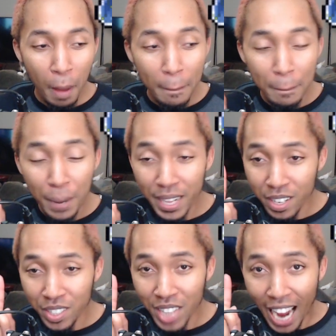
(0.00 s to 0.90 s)
but
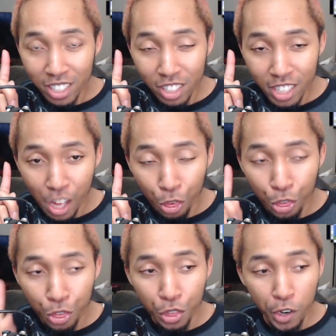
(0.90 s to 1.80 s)
there's actually a
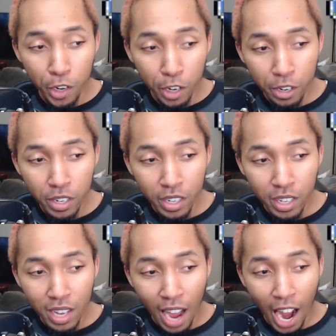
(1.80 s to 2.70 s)
third
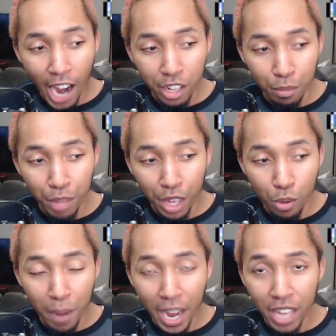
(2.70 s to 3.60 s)
item that
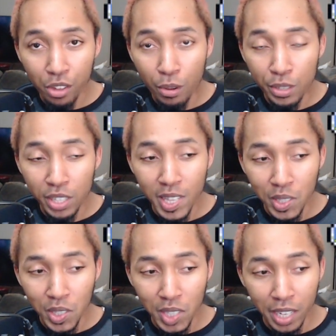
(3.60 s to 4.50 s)
you might use in this
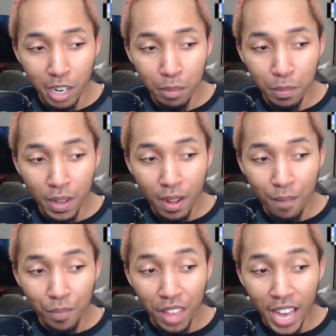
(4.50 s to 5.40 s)
setup,
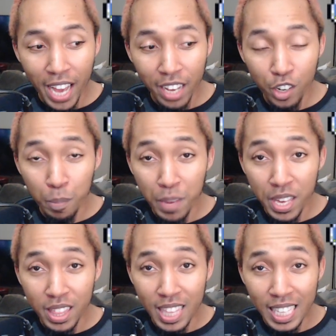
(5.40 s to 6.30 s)
and that could
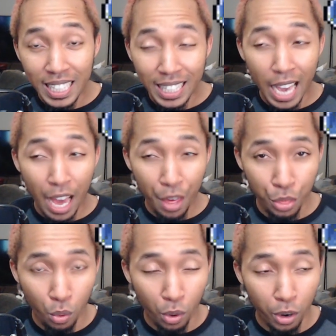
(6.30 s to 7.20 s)
be the
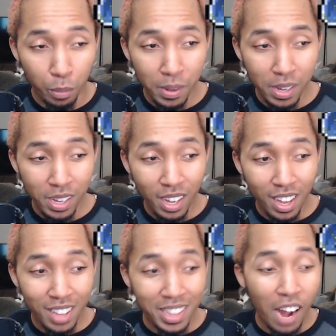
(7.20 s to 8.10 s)
Death Orb.
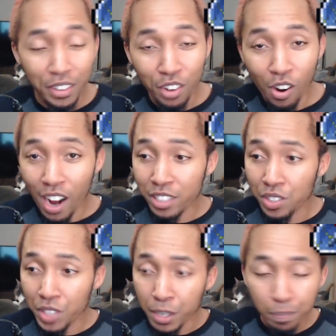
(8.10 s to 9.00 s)
Now, in all
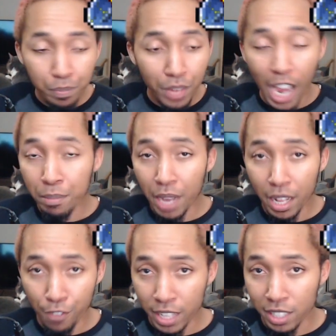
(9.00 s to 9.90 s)
honesty, I am not
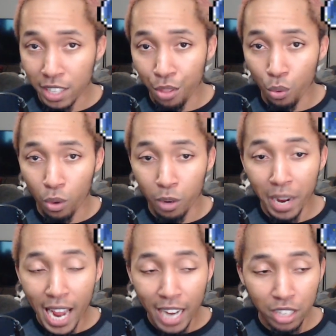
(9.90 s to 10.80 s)
a fan of Death Orb.
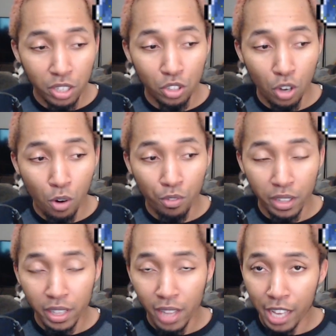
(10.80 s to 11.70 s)
I actually don't
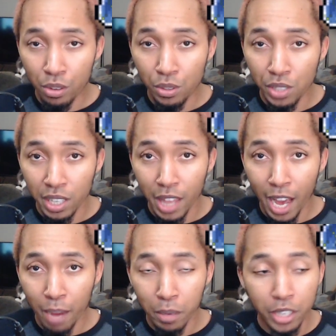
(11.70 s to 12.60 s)
really like using it
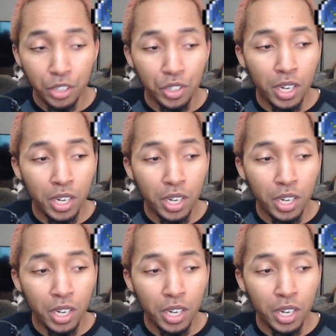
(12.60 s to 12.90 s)
that much.